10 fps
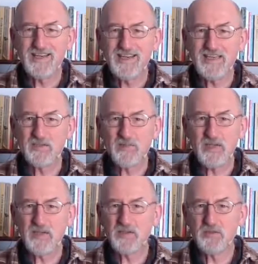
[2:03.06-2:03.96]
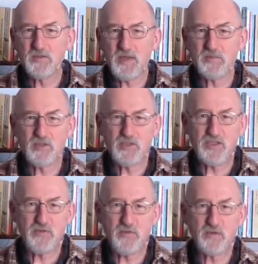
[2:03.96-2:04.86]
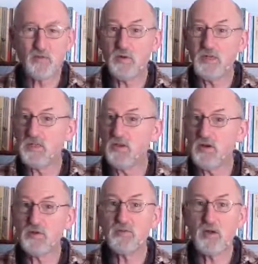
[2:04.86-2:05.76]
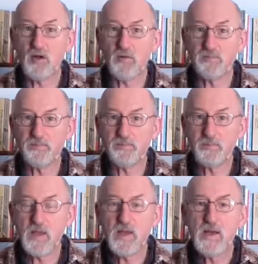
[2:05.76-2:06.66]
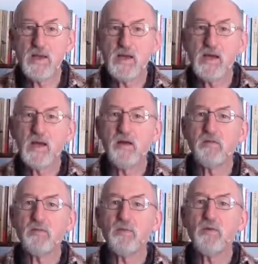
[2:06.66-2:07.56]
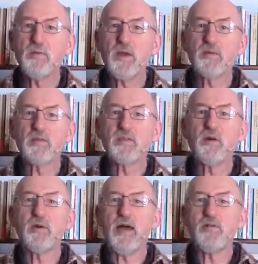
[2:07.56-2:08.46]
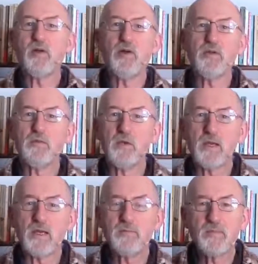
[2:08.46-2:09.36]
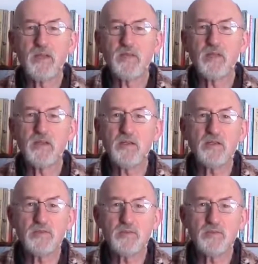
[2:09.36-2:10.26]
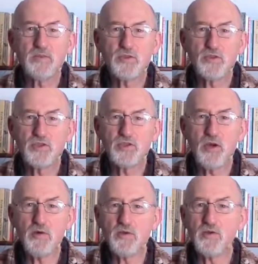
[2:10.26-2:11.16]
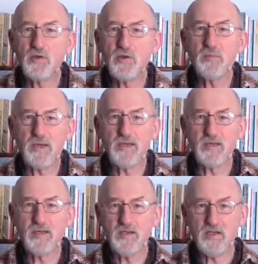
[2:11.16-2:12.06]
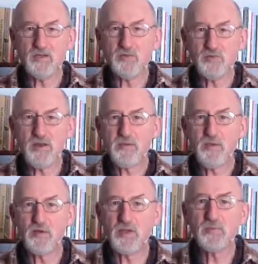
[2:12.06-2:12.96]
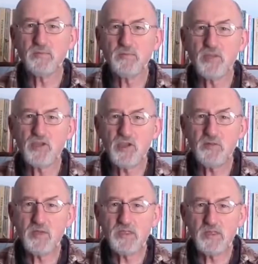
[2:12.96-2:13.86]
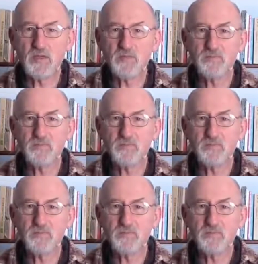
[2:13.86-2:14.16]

it really doesn't make much difference what guitar you've got. And for a few people that don't have a lot of money, then just to show you that you can make some great music with a cheap guitar.